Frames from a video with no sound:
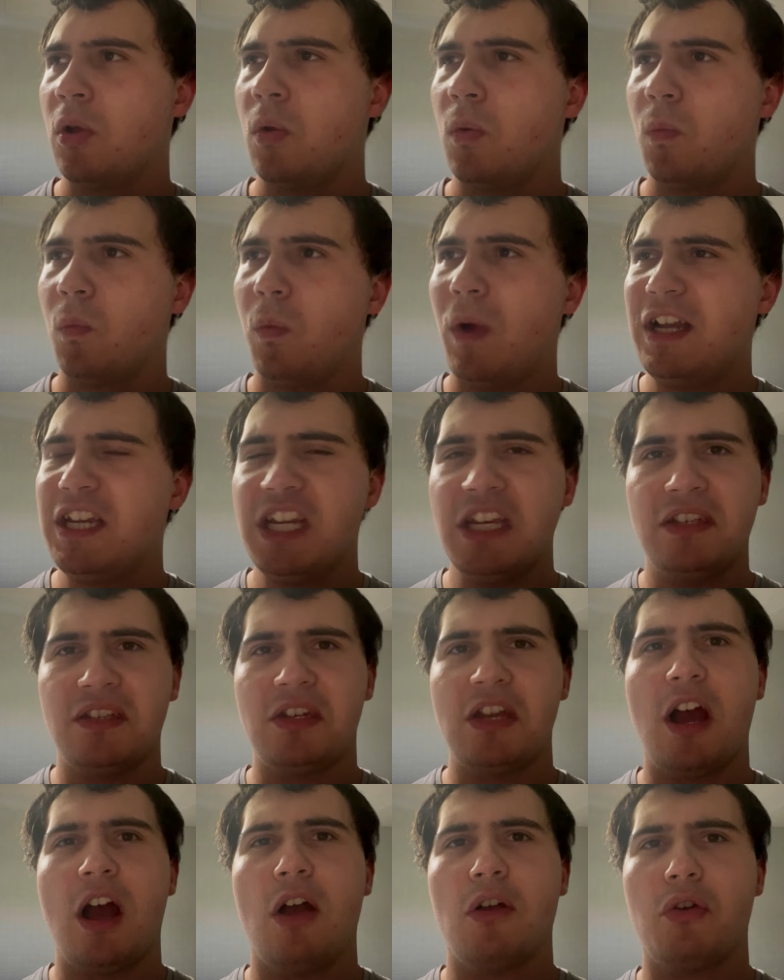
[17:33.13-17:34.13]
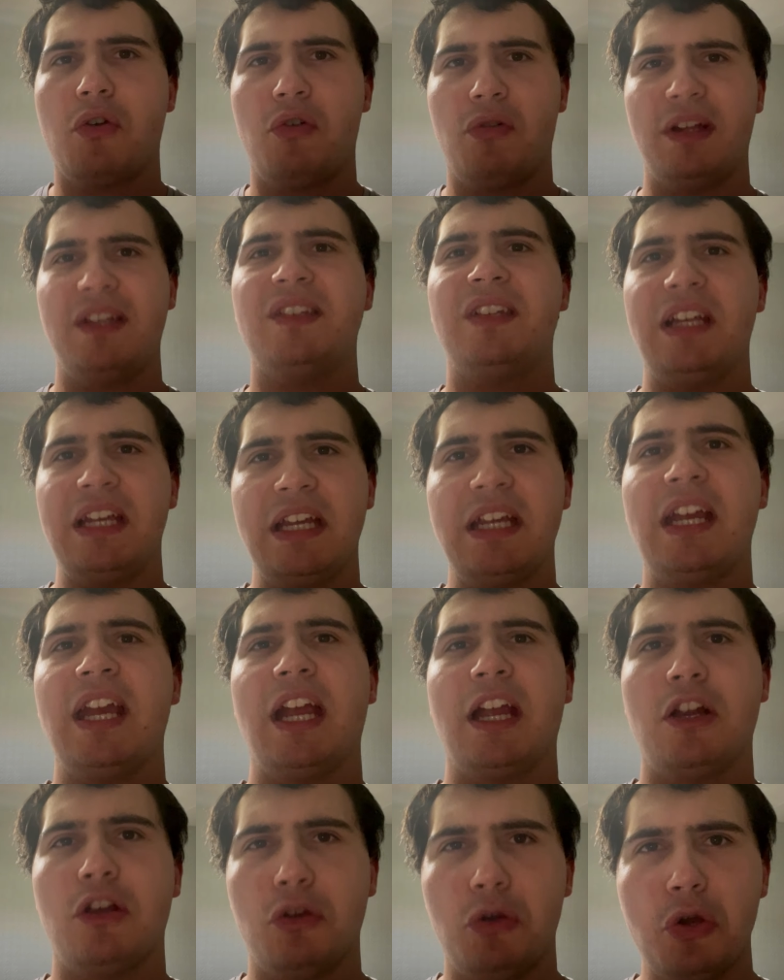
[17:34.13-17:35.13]
When you start
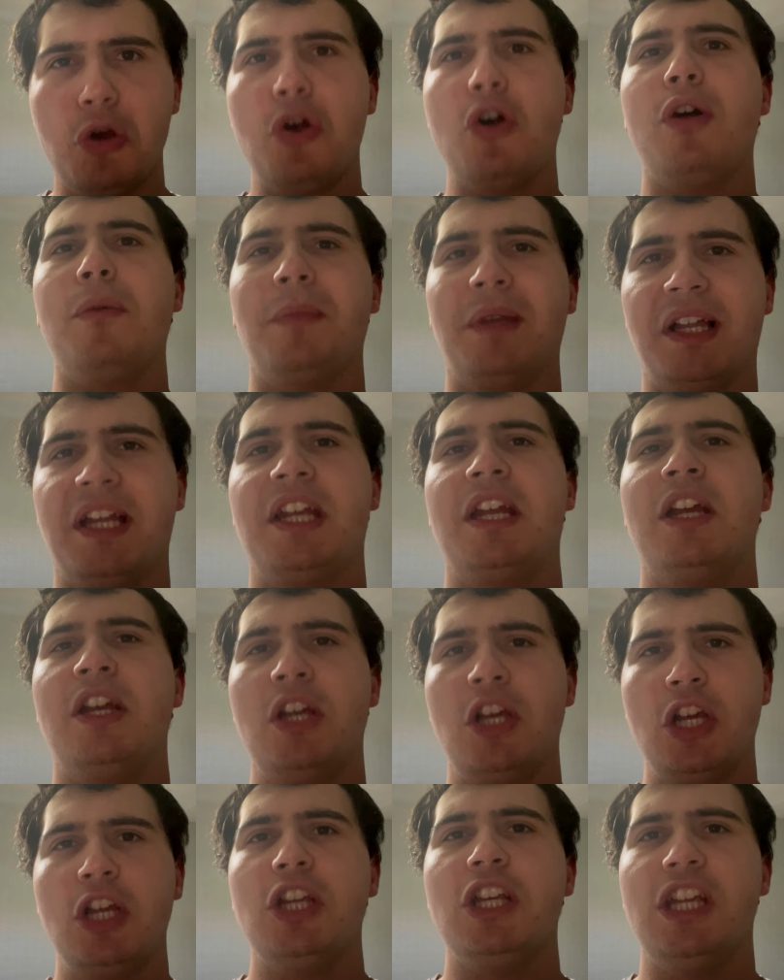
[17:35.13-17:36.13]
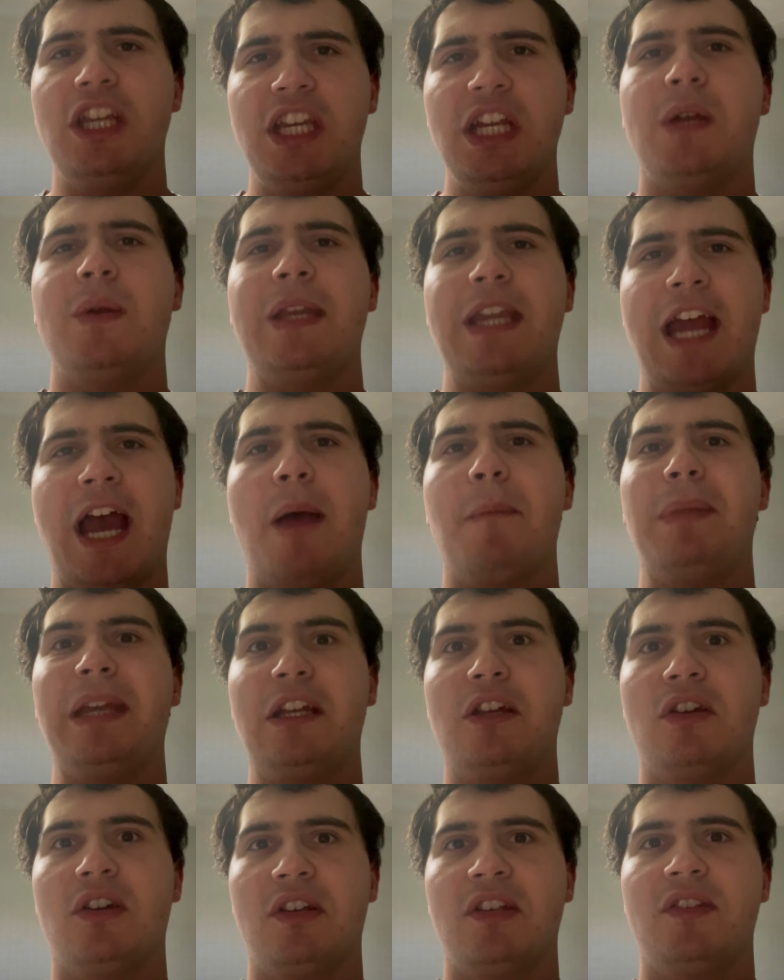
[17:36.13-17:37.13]
critiquing, normally you're doing that
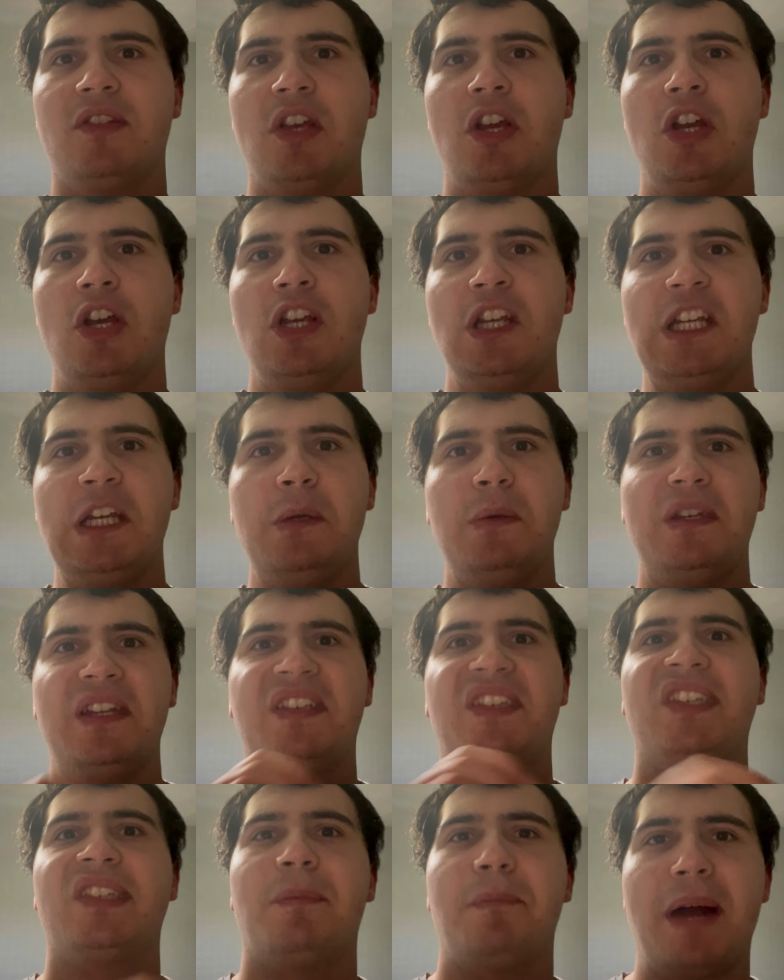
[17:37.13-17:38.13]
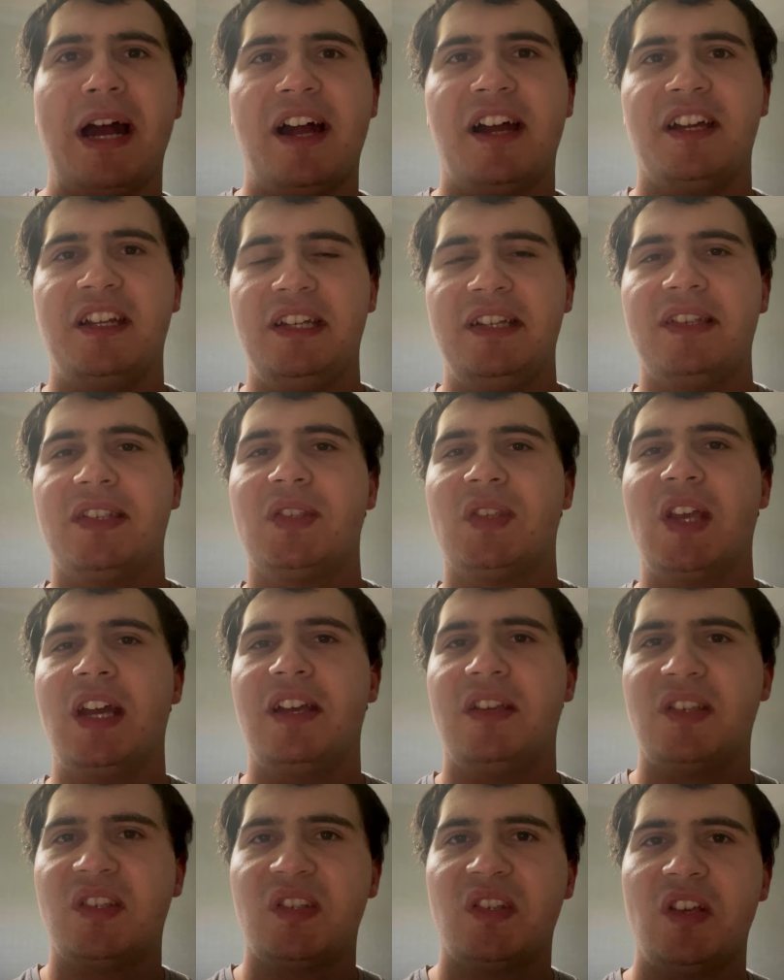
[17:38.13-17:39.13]
because you despise a
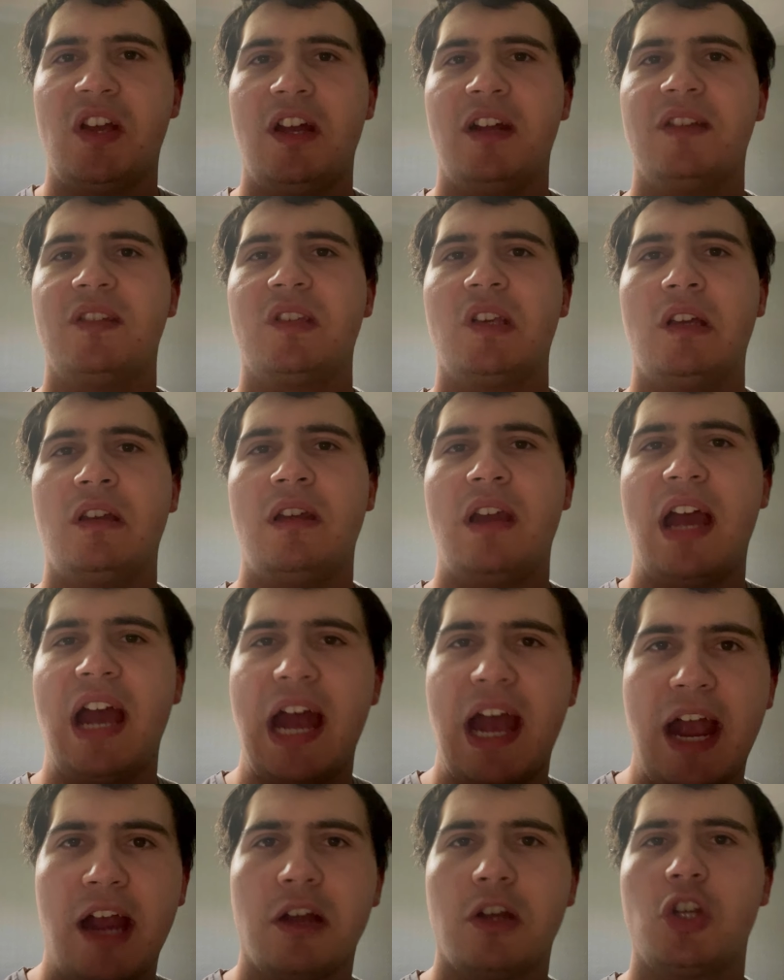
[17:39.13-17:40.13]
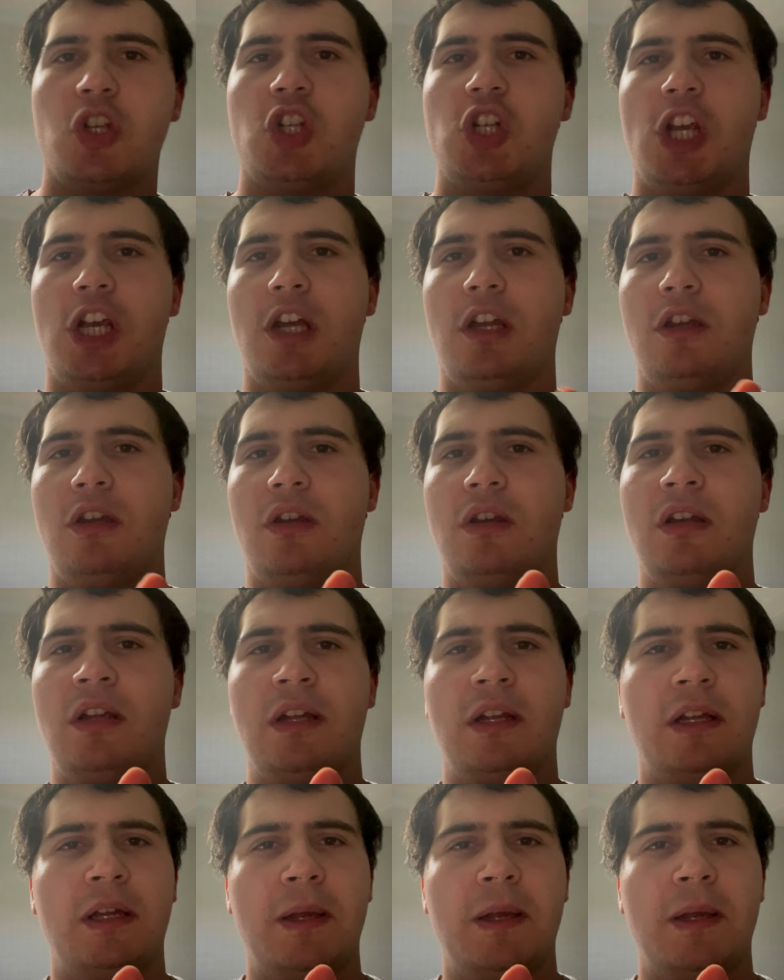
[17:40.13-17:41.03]
certain action,